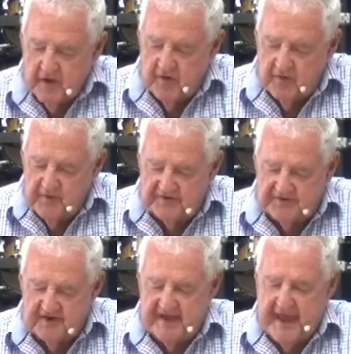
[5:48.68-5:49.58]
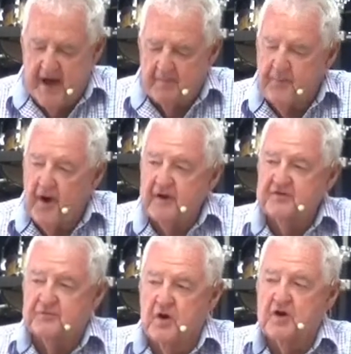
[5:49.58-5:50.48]
Though originally our
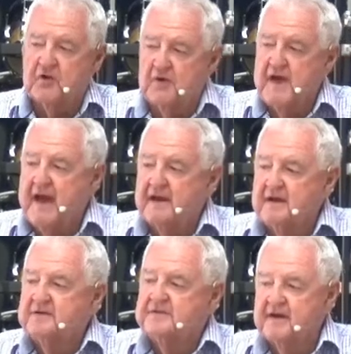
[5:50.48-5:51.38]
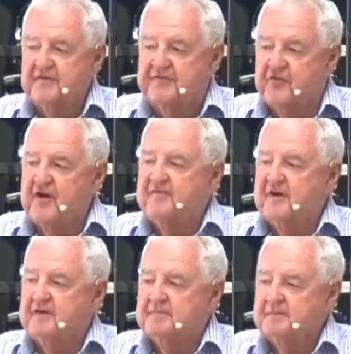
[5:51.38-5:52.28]
bodies were created to live
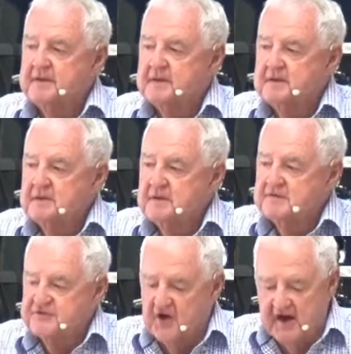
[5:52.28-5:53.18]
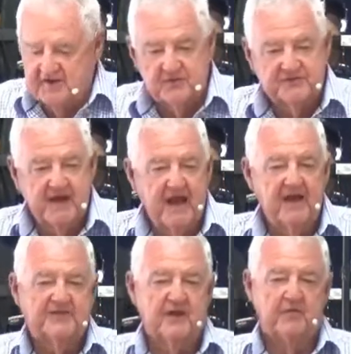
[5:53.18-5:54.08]
forever. Science will tell
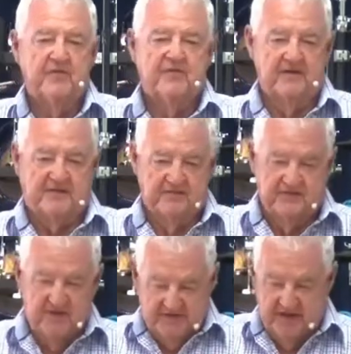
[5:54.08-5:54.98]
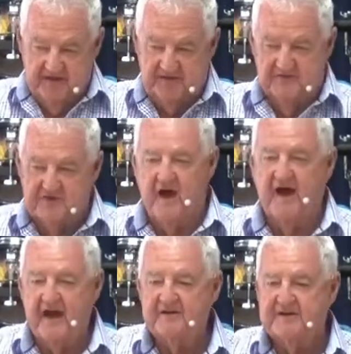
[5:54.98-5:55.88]
us that we've got things
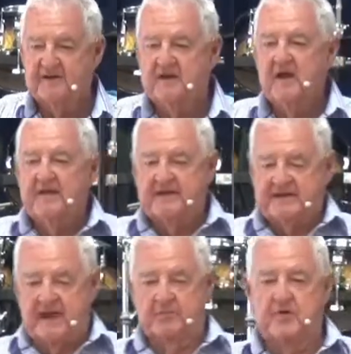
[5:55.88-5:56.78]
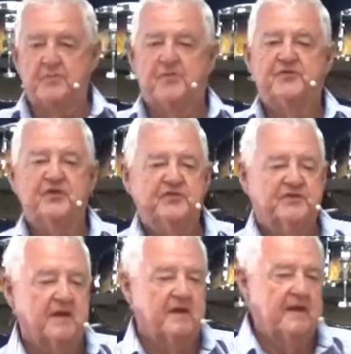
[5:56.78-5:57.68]
inside us that keep reproducing.